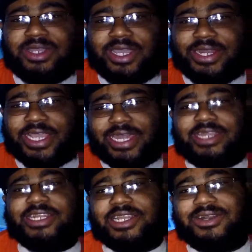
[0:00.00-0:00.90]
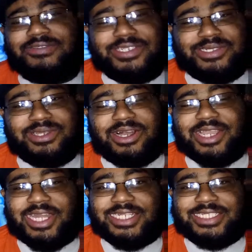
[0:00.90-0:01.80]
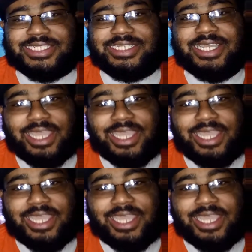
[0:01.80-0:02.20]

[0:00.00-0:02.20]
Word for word: And they kind of let it go for too long, honestly.